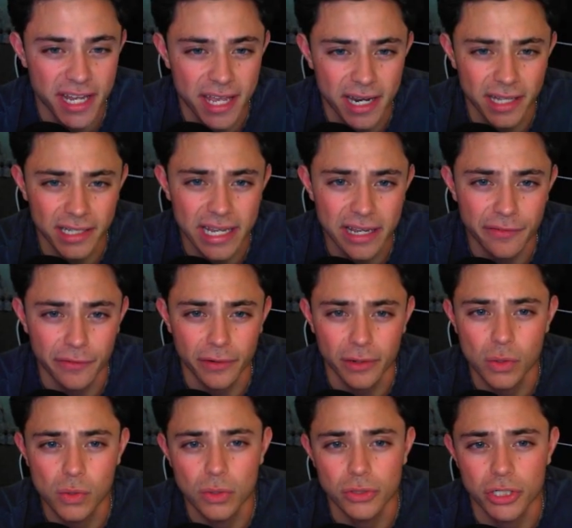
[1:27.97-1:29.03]
get a link for
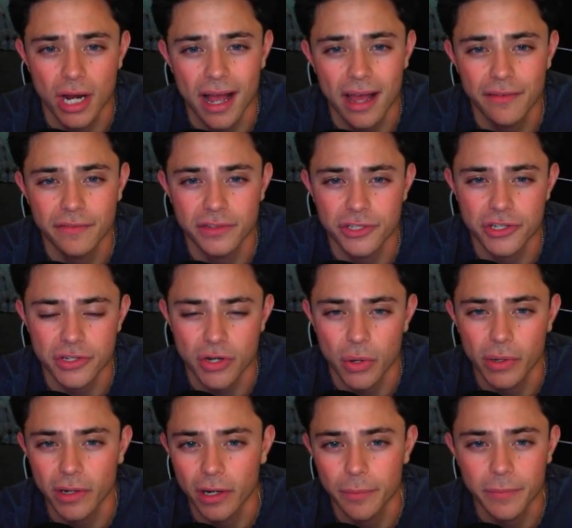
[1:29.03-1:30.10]
Google Drive. It's just
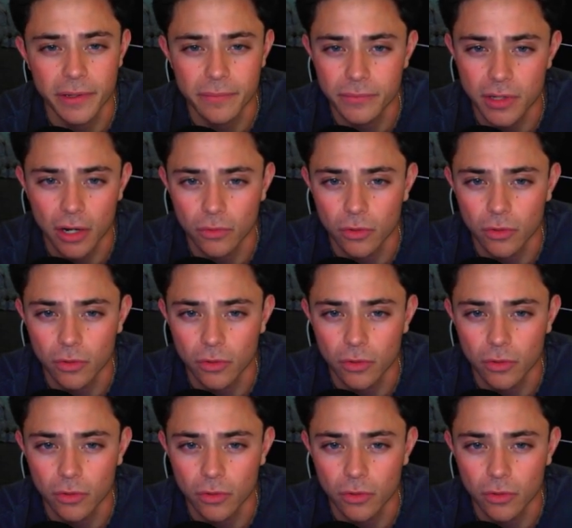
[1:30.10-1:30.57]
growing garden dot